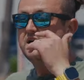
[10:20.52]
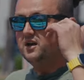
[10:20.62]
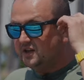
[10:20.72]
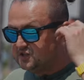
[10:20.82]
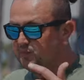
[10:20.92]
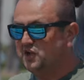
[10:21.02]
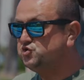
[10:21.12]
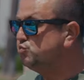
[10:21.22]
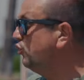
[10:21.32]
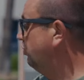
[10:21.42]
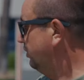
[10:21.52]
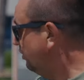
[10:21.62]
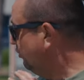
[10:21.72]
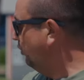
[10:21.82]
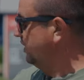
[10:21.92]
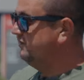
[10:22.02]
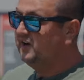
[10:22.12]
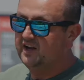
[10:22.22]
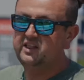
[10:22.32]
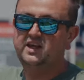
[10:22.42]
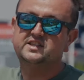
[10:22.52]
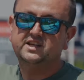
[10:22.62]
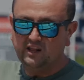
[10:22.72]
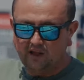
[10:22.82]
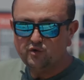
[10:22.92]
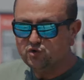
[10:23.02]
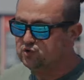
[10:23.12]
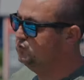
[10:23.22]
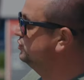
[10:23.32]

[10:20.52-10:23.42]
it's much more whatever headlights allow you to do.